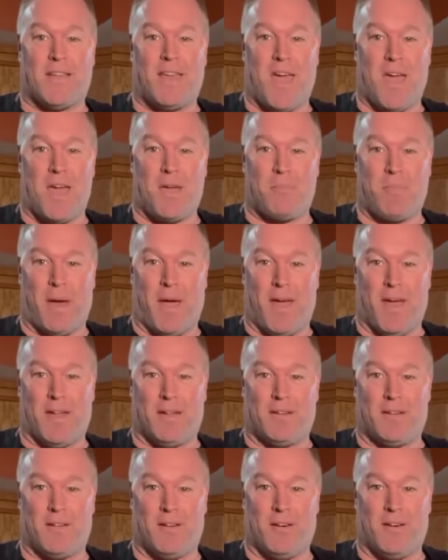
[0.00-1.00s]
cake
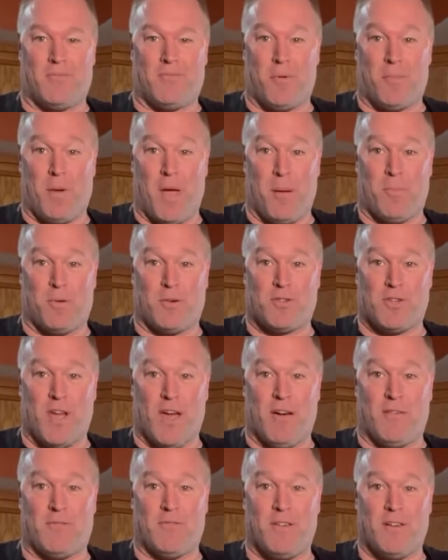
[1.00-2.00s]
pan from Pampered
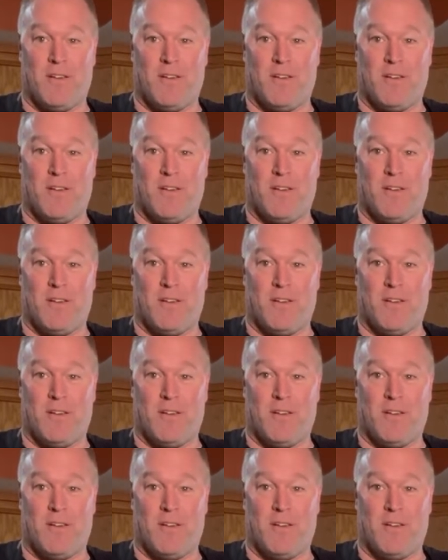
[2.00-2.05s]
Chef.